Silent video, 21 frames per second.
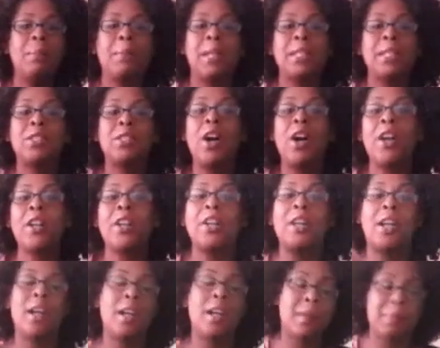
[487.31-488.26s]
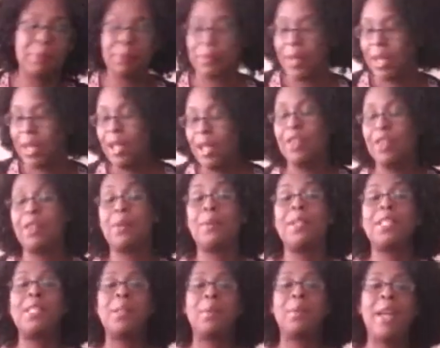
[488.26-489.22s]
My daughter, the
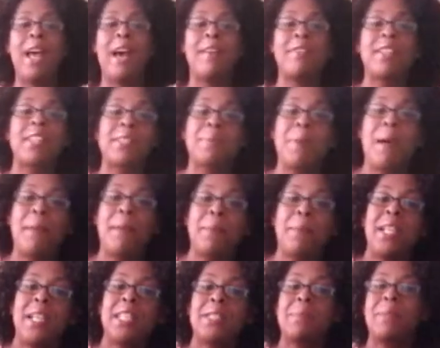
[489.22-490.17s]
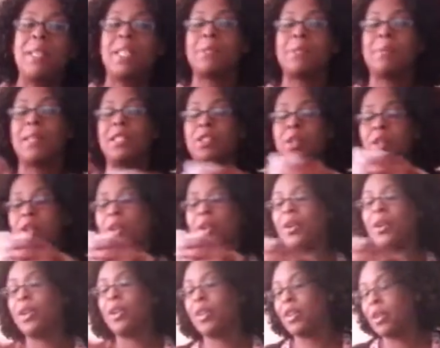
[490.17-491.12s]
reason we have this puppy is because my
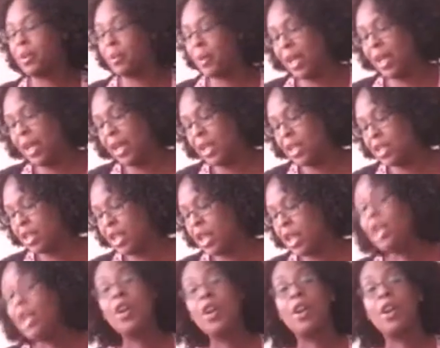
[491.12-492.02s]
daughter earned the grades.